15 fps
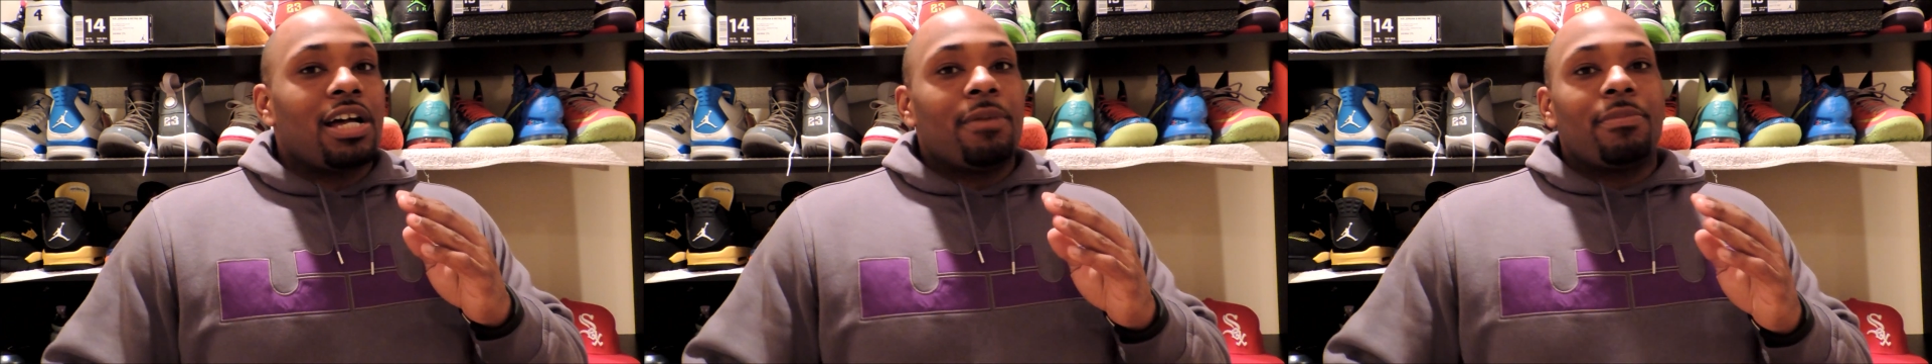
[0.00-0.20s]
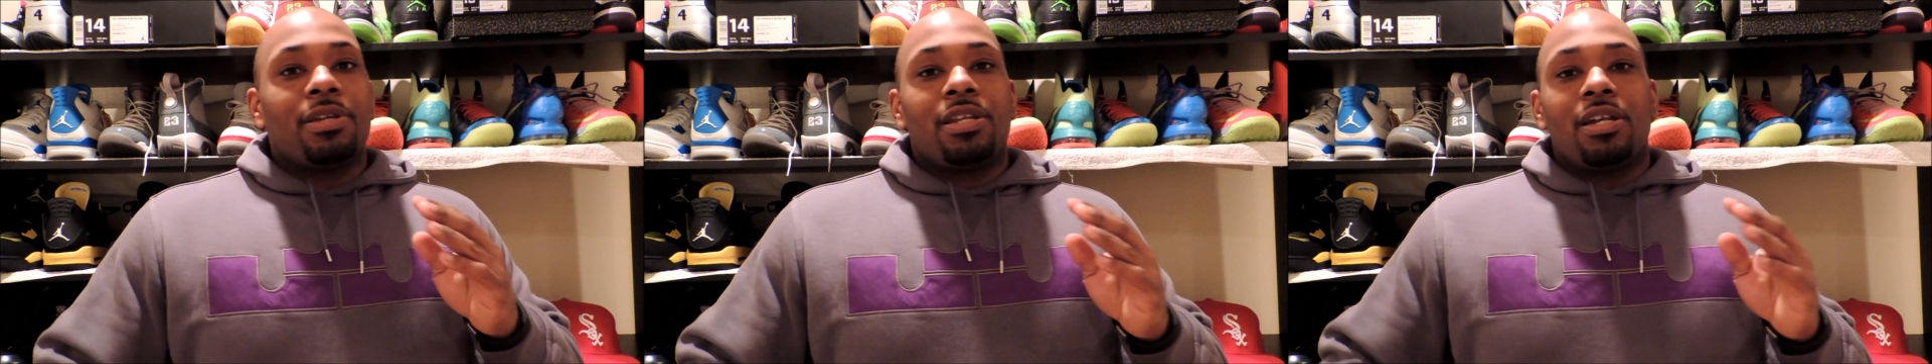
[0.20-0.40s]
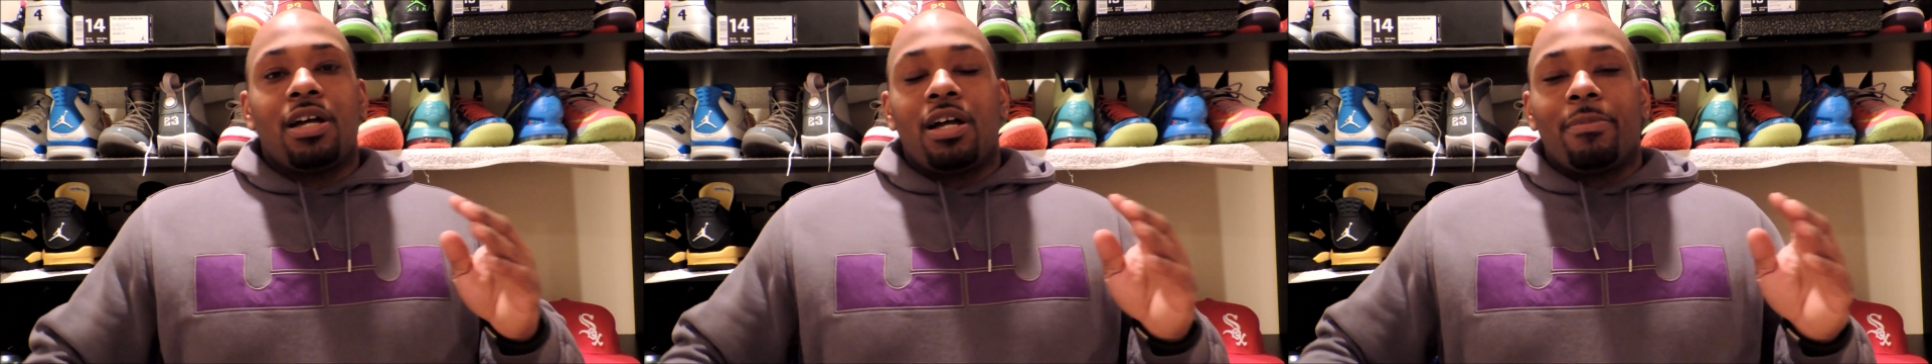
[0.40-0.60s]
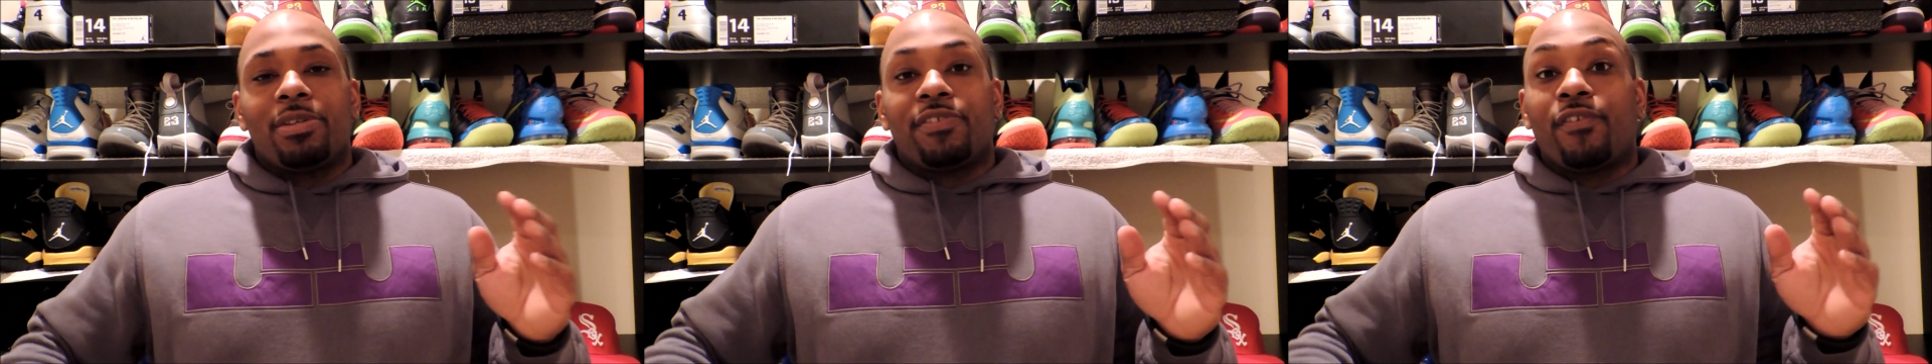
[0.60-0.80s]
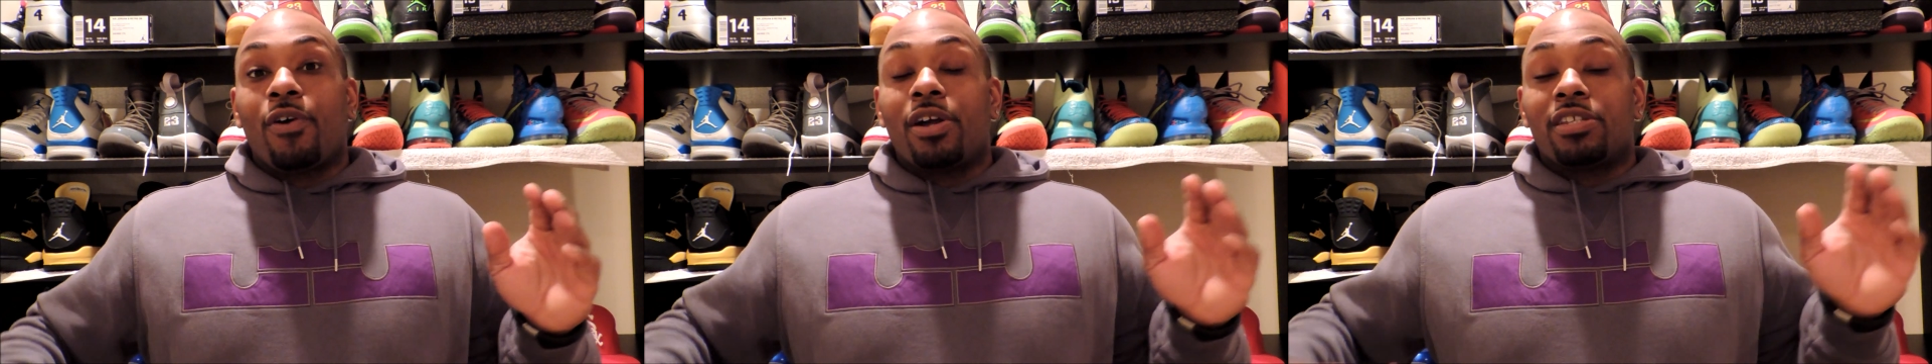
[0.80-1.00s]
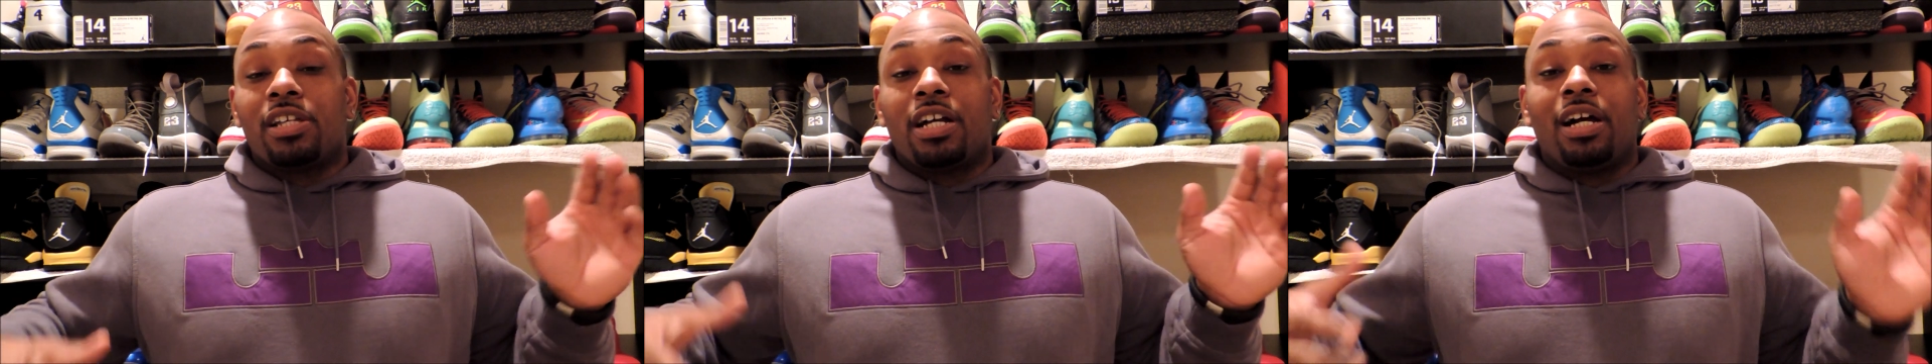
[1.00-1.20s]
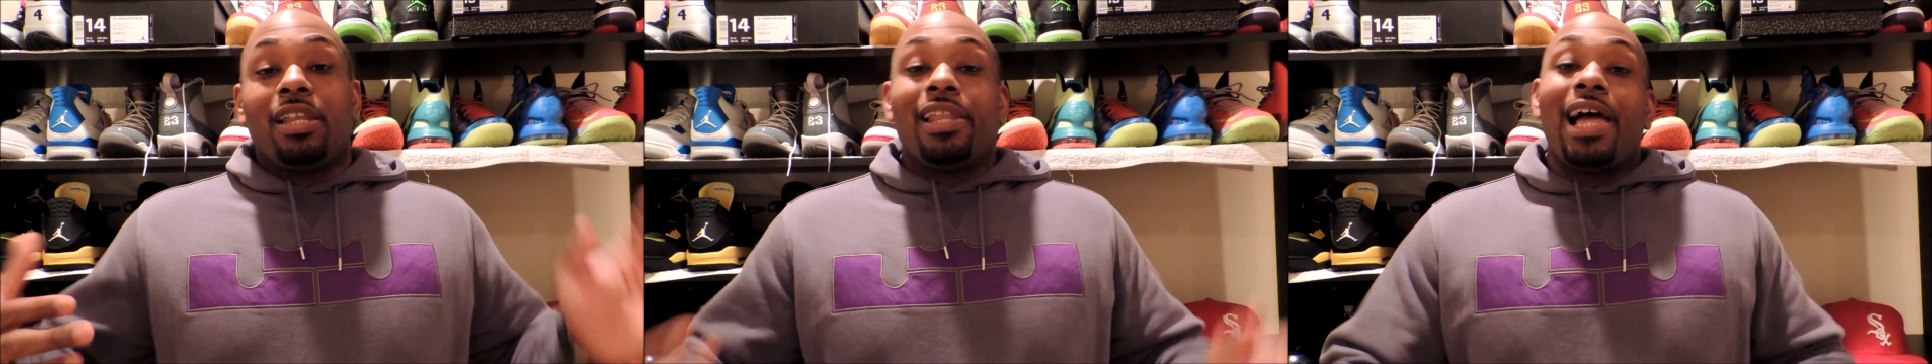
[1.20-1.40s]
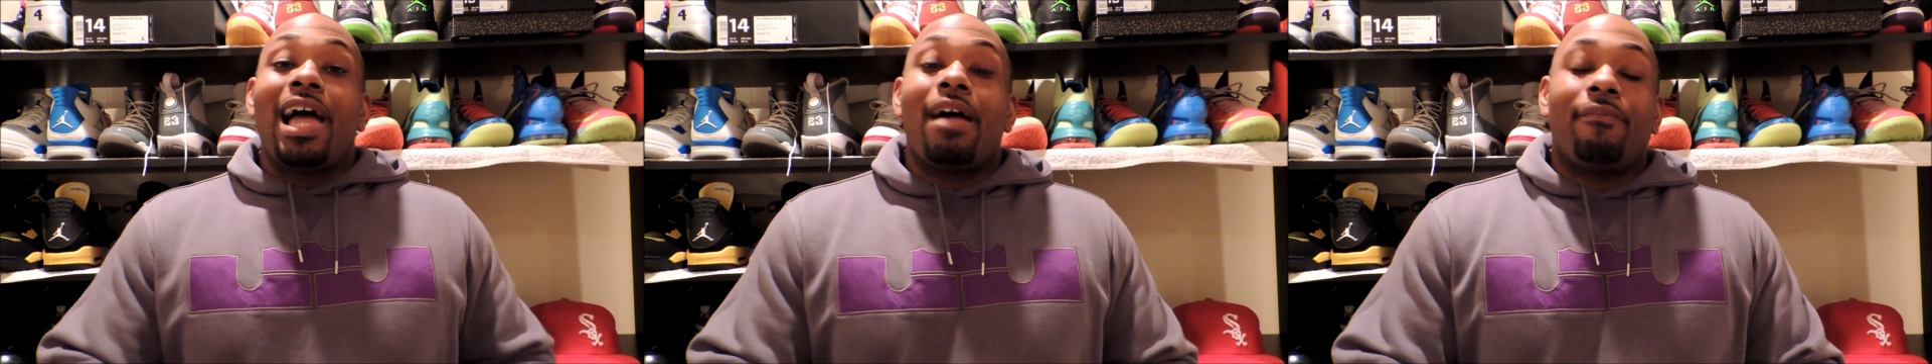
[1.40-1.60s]
coming as far as a
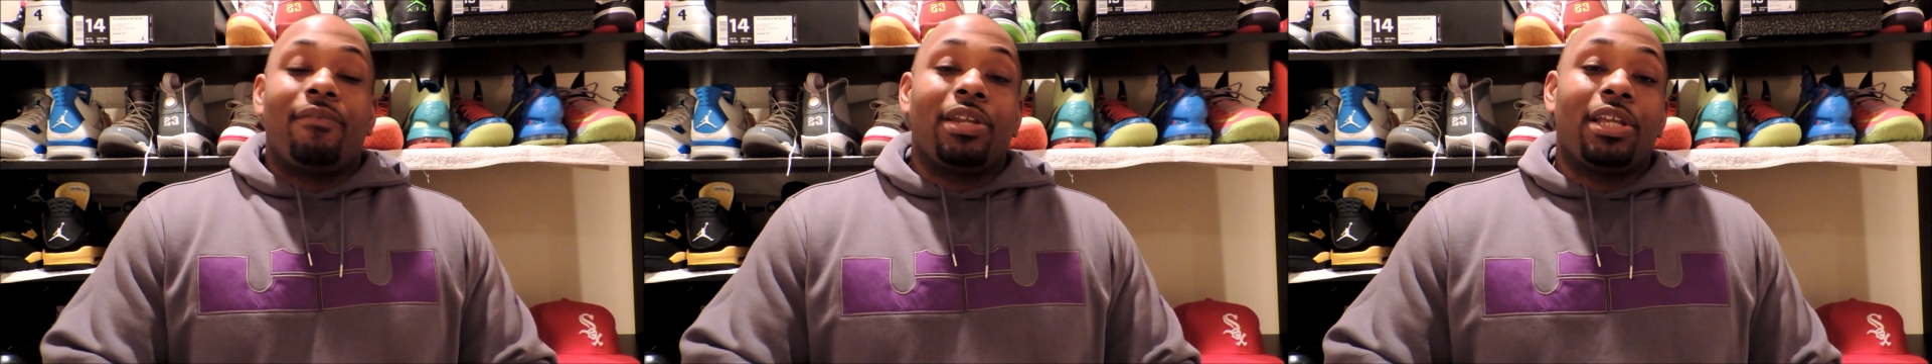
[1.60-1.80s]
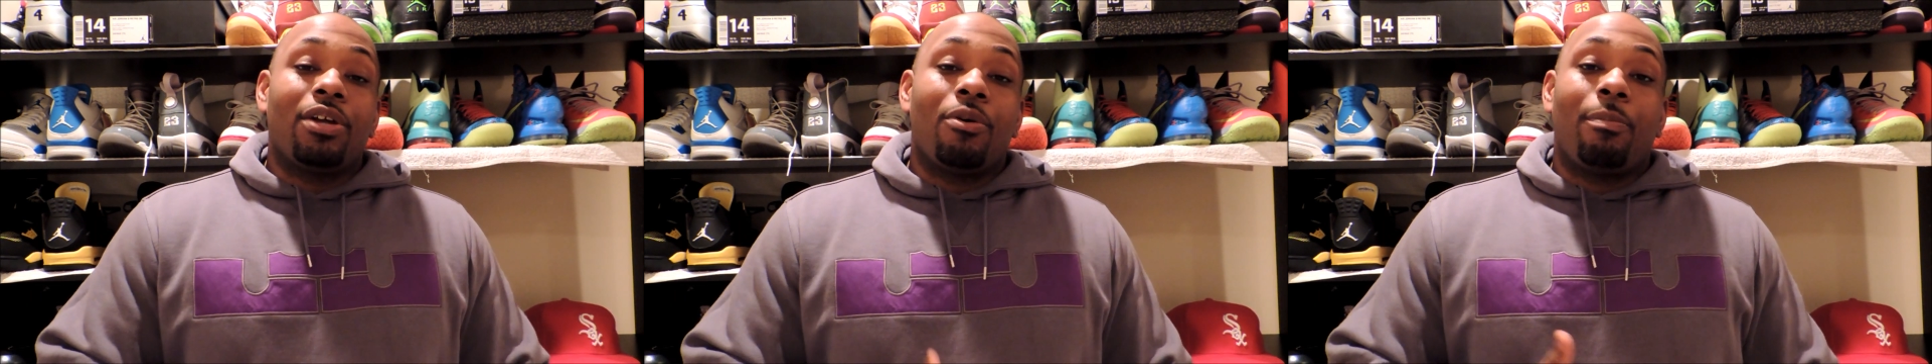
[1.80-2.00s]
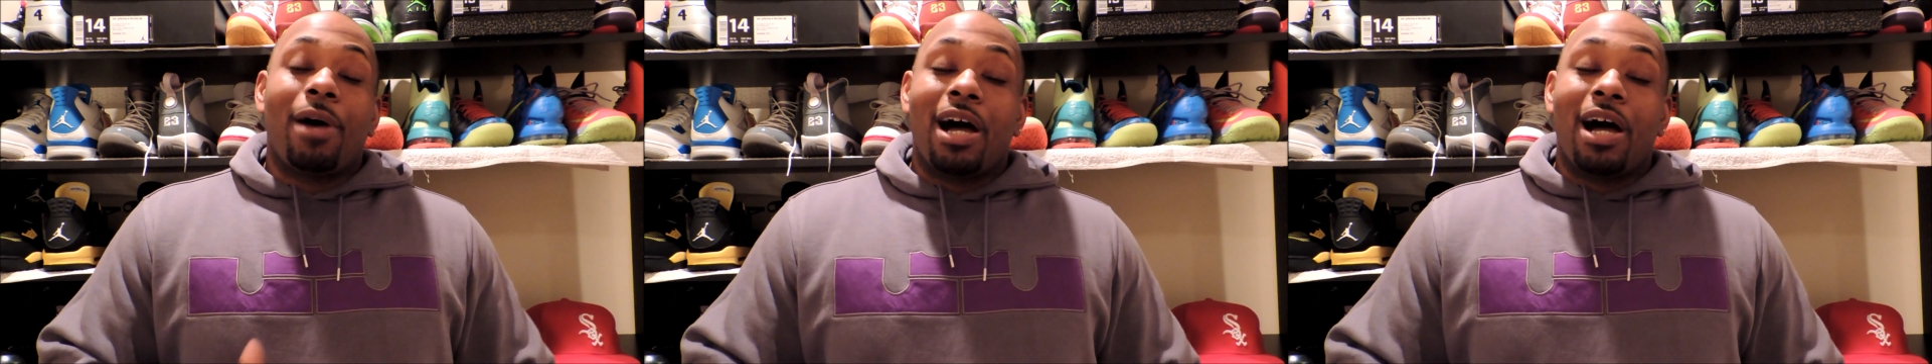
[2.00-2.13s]
collab video,